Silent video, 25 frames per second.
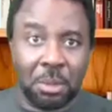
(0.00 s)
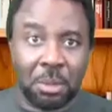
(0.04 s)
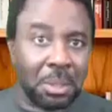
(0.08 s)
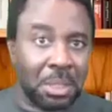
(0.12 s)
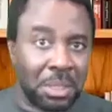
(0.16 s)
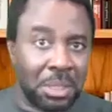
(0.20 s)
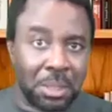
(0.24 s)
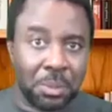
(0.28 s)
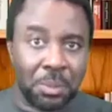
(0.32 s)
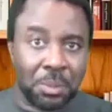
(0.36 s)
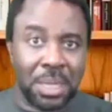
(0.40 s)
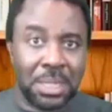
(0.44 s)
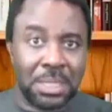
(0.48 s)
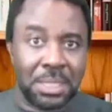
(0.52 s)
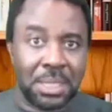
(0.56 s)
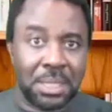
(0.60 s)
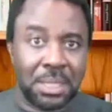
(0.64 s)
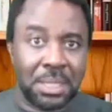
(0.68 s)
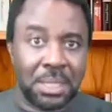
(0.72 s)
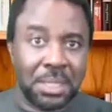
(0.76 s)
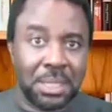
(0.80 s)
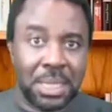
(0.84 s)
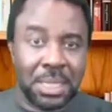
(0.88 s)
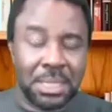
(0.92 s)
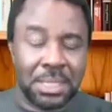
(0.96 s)
normally the way I said
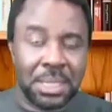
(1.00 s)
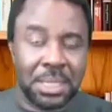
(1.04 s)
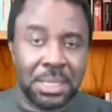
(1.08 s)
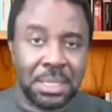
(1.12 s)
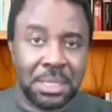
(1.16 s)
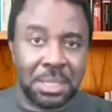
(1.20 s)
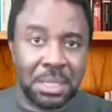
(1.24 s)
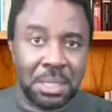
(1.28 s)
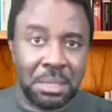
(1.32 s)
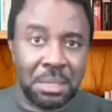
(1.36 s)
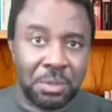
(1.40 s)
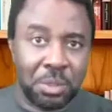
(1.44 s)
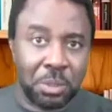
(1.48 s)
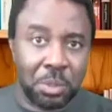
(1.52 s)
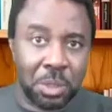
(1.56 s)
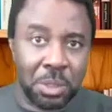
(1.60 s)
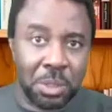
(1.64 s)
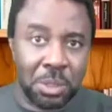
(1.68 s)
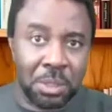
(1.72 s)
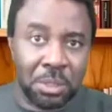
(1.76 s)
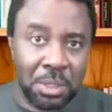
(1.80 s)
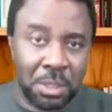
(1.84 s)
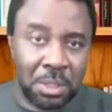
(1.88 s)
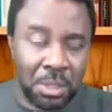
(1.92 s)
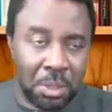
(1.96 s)
this
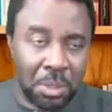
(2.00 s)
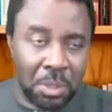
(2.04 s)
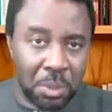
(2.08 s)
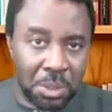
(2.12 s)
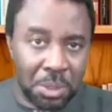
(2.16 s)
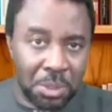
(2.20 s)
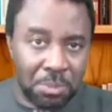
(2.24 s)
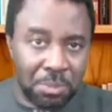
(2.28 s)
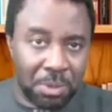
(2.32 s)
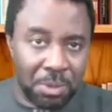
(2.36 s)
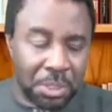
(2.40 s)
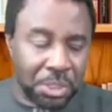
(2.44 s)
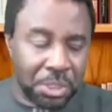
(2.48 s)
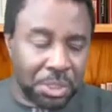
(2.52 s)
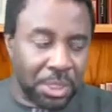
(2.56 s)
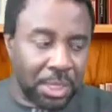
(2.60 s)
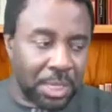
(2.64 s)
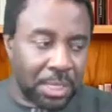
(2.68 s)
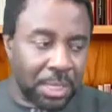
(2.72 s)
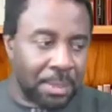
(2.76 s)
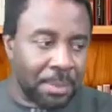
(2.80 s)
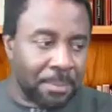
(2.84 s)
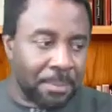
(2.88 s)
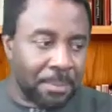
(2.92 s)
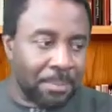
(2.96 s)
individual was
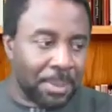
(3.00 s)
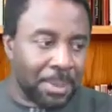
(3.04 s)
functioning.